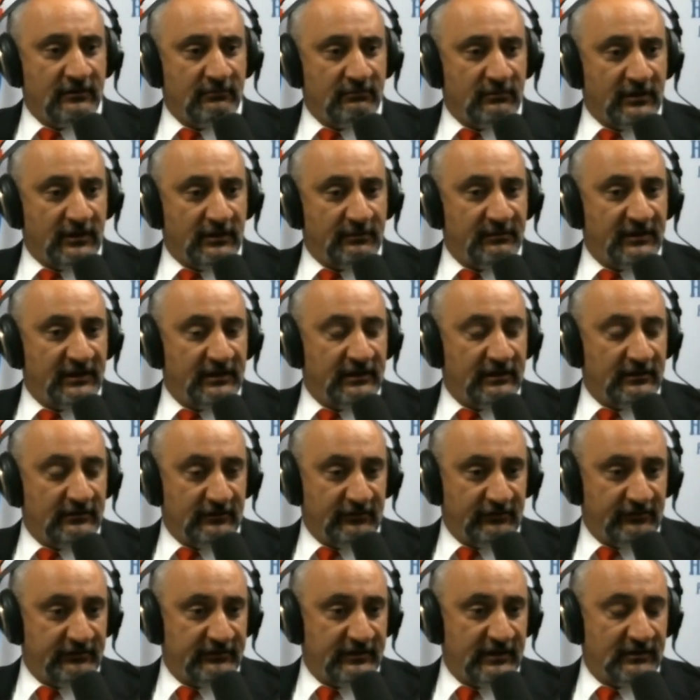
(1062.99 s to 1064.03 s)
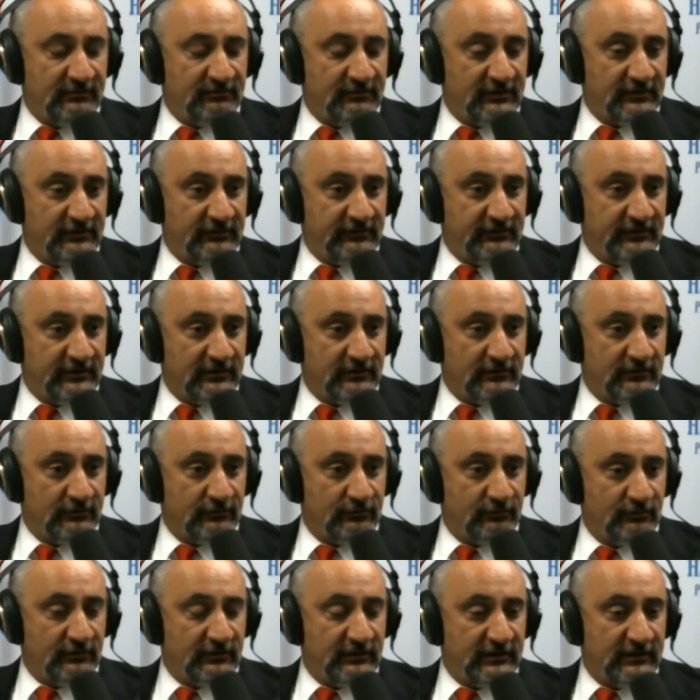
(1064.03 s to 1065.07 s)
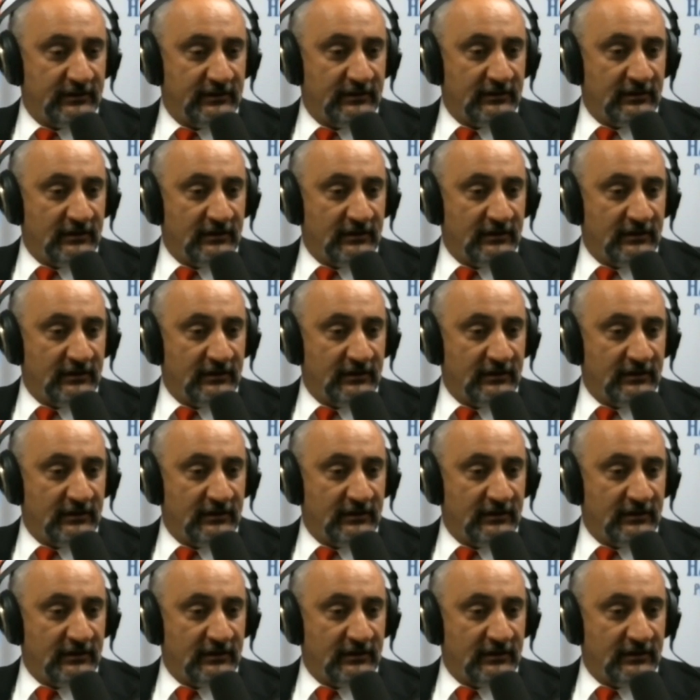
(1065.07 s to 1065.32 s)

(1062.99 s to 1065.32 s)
by making the statements that are really